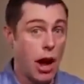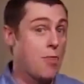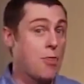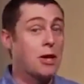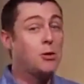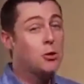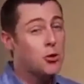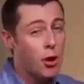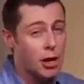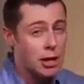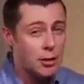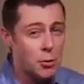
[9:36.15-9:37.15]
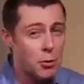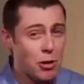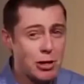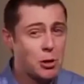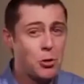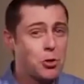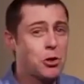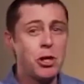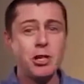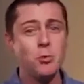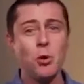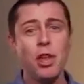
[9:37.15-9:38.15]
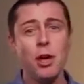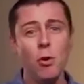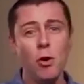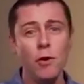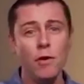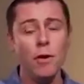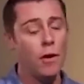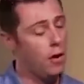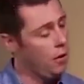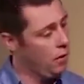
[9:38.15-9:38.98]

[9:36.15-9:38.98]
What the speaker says: and then you try to give them a resolution that isn't what they wanted,